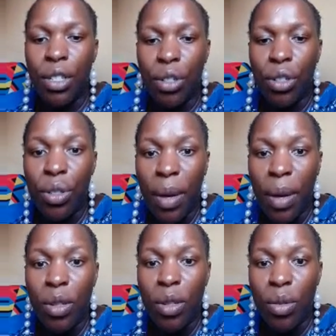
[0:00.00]
that you need
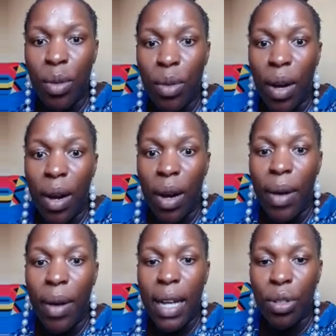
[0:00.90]
to be able to acquire
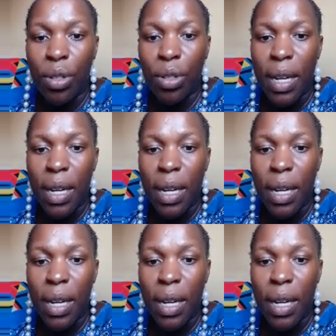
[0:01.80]
as a social